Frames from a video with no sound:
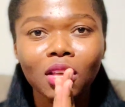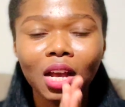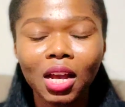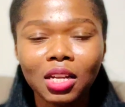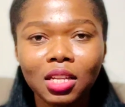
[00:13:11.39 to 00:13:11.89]

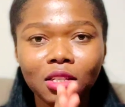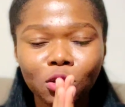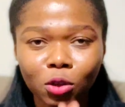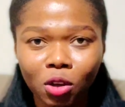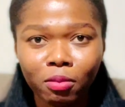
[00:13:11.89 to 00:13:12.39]
any
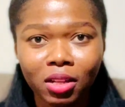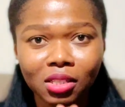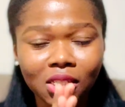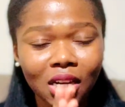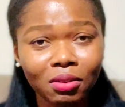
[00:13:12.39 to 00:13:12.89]
document.
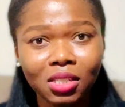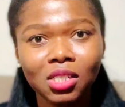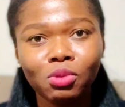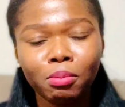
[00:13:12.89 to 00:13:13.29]
These are reasons why